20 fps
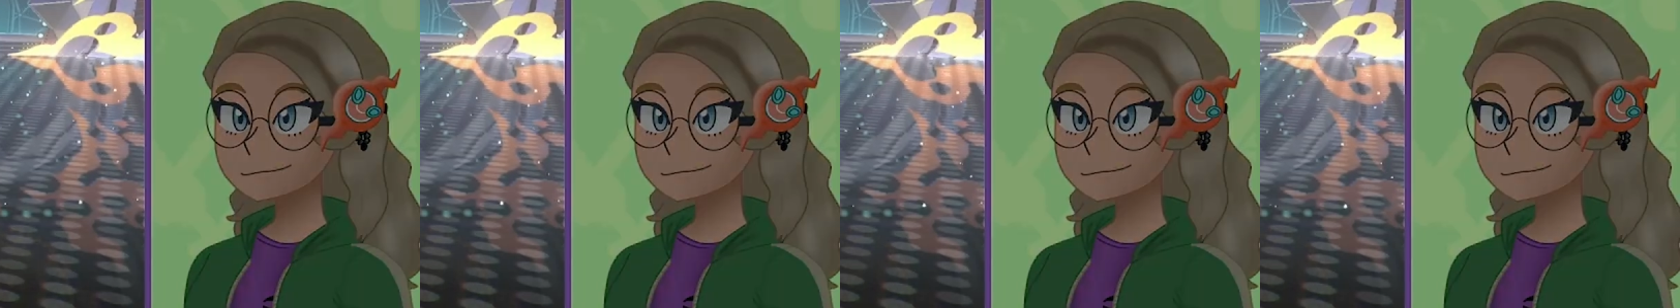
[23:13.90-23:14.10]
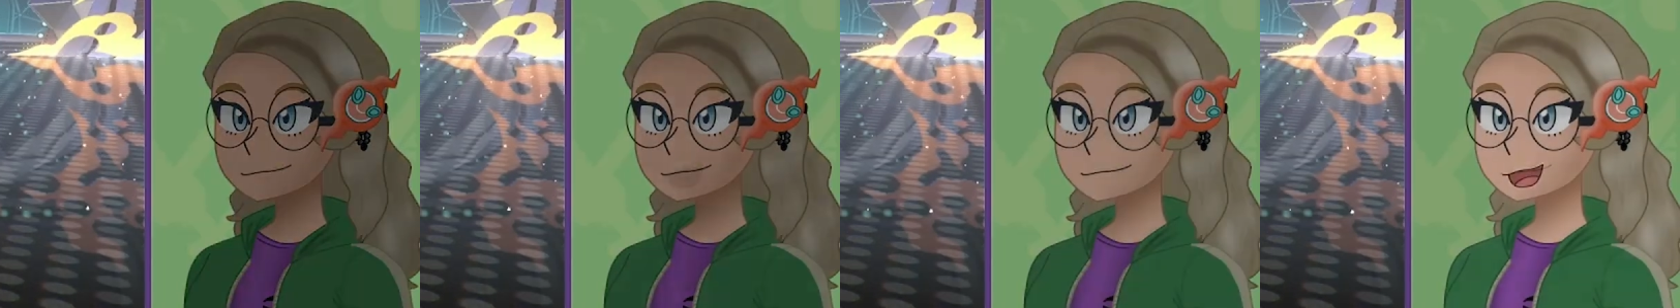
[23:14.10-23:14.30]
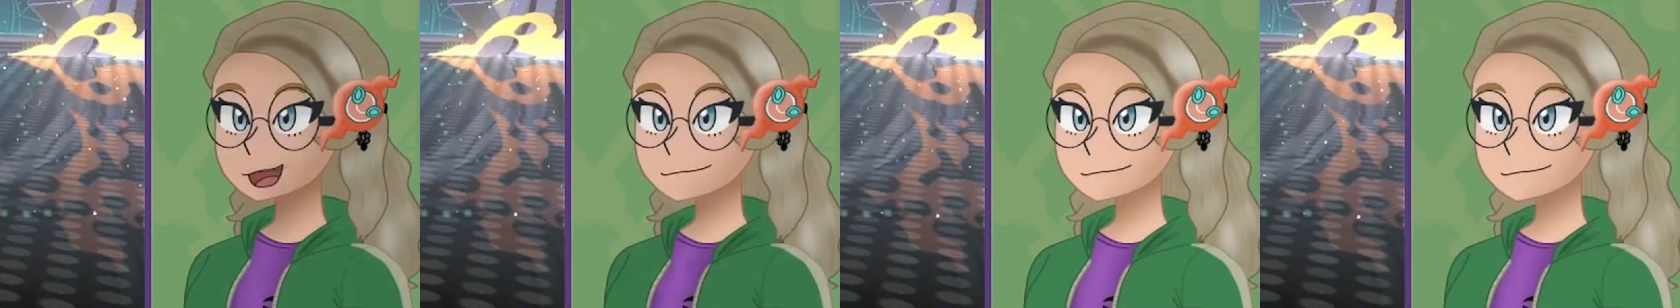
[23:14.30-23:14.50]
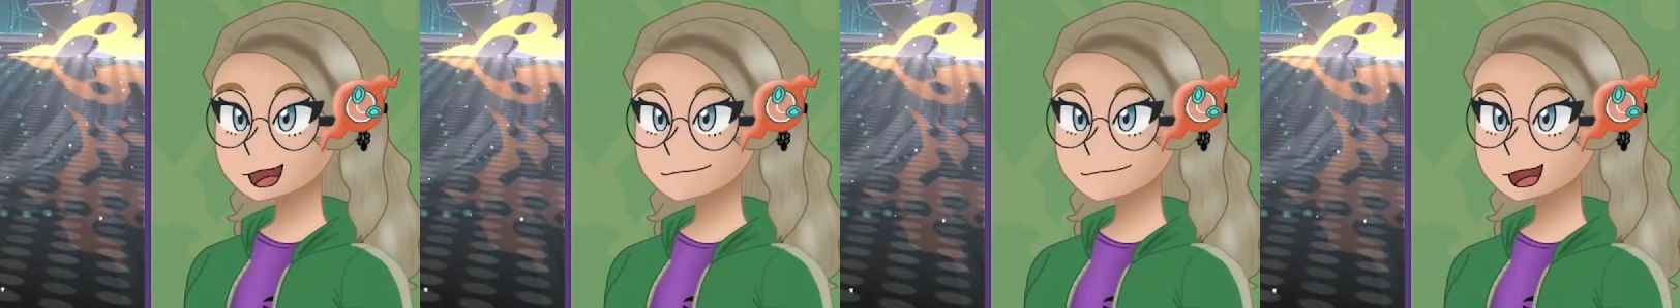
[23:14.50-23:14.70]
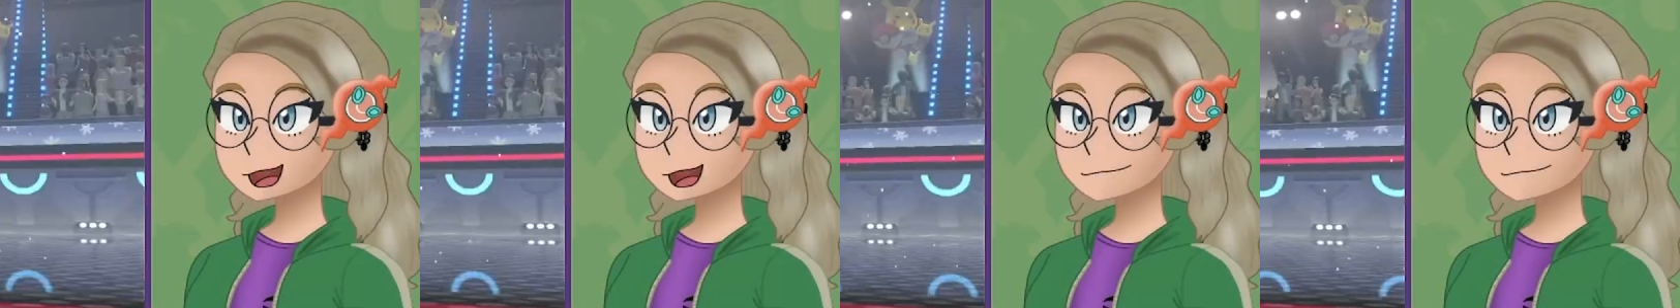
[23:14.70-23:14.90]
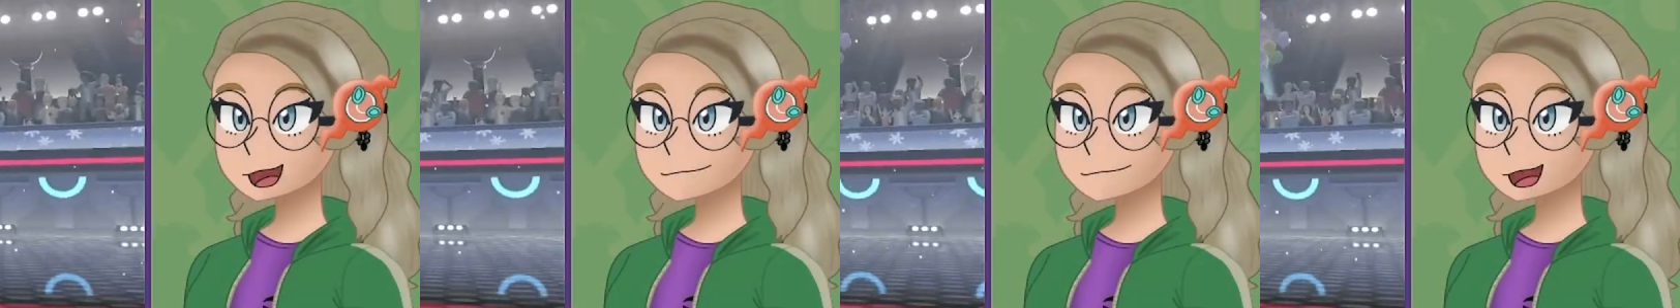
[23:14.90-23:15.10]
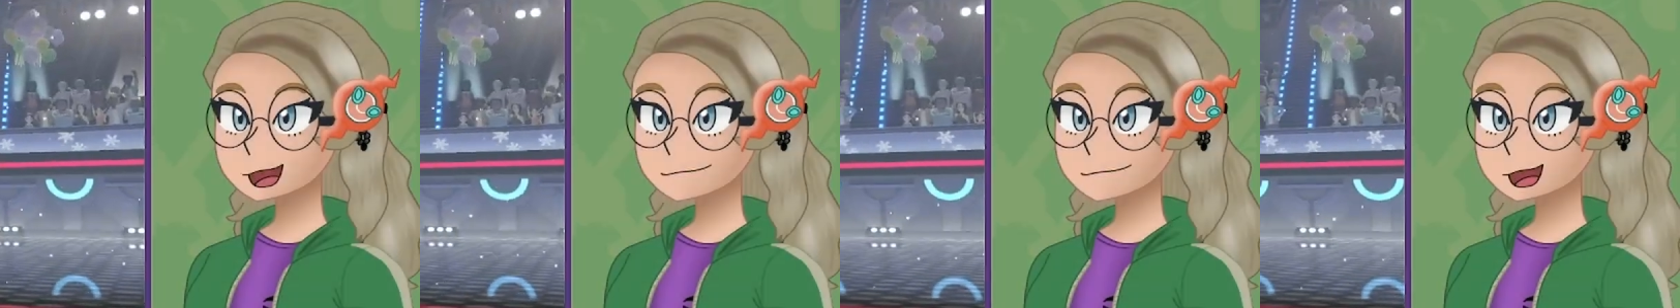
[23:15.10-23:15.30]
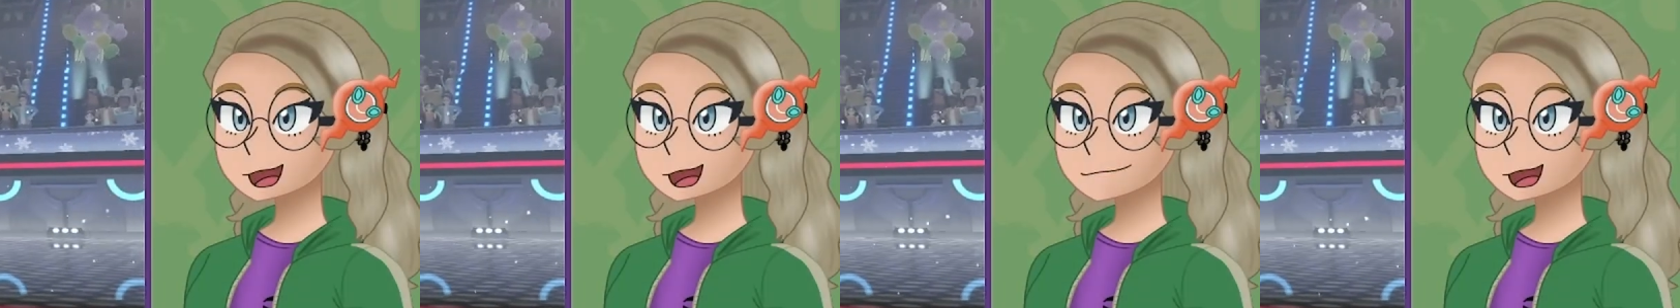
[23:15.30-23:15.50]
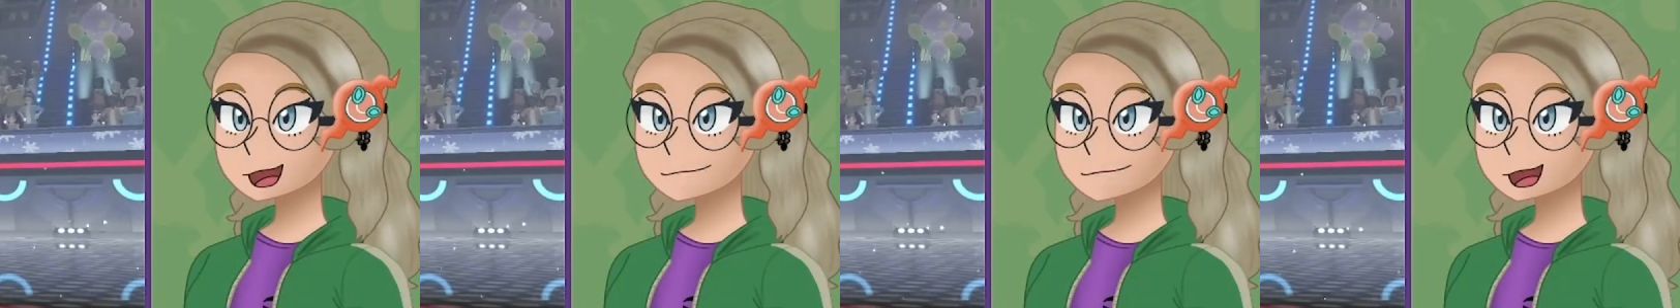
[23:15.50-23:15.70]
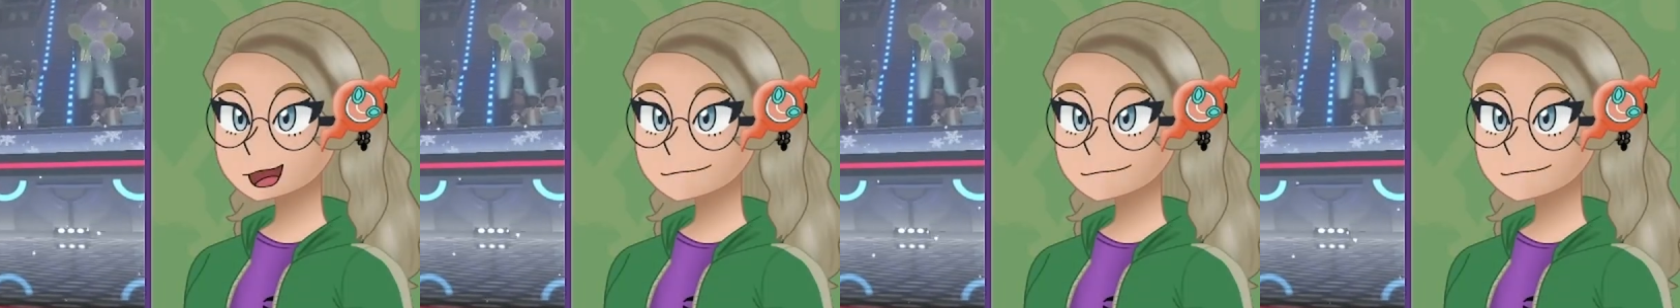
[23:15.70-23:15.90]
it does not freeze,
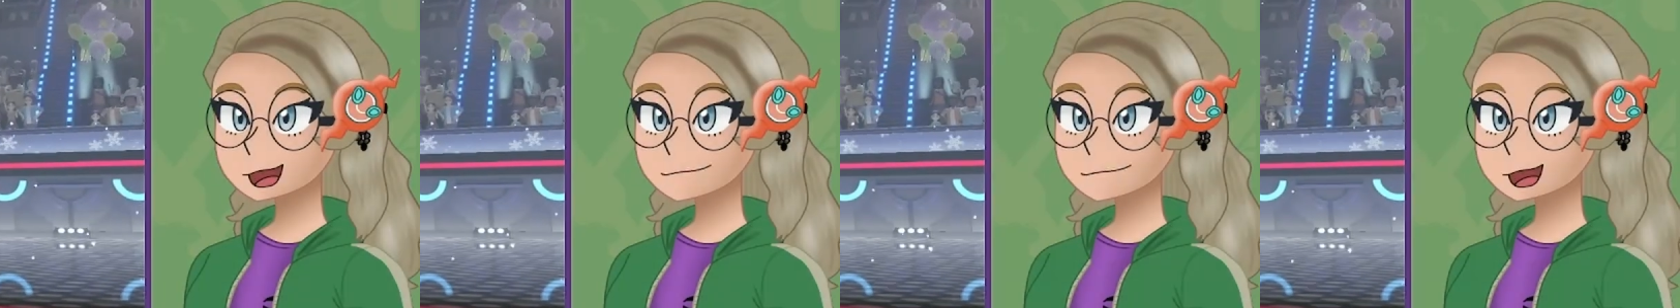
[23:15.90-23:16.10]
unfortunately.